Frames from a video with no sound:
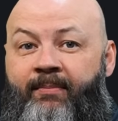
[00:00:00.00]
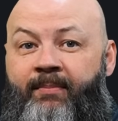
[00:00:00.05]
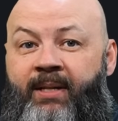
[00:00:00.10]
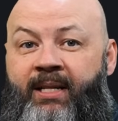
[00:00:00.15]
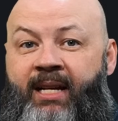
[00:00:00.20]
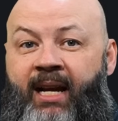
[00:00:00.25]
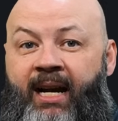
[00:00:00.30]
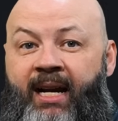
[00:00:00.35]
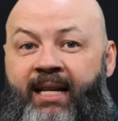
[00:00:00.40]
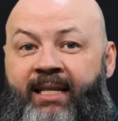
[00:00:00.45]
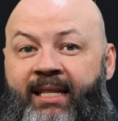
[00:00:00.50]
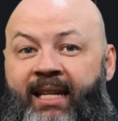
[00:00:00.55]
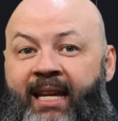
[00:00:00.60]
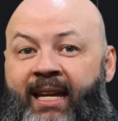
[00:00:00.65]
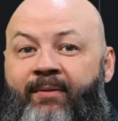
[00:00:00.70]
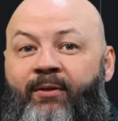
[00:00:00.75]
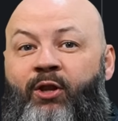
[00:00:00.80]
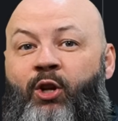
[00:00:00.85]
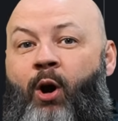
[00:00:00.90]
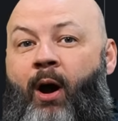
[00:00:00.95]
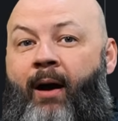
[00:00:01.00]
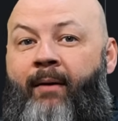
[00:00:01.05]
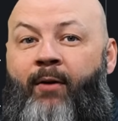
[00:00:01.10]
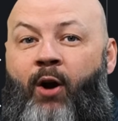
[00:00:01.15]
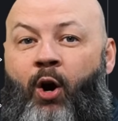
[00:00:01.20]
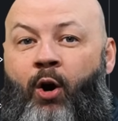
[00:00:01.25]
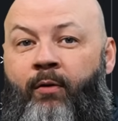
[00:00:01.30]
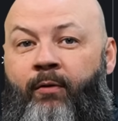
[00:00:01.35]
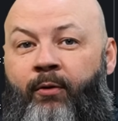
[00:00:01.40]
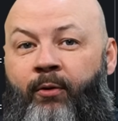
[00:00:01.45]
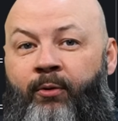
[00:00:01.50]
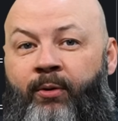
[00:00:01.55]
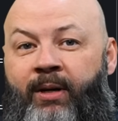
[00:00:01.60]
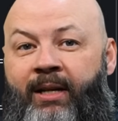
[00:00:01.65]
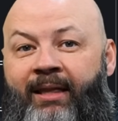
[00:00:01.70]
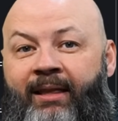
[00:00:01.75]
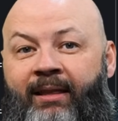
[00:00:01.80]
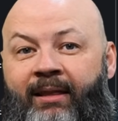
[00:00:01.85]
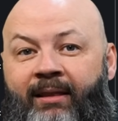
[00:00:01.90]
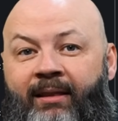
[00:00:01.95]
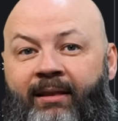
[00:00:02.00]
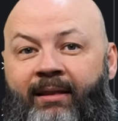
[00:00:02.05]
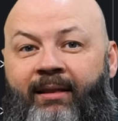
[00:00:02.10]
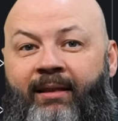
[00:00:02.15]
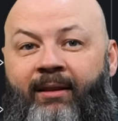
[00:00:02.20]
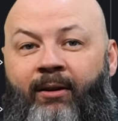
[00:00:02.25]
because even though I've overridden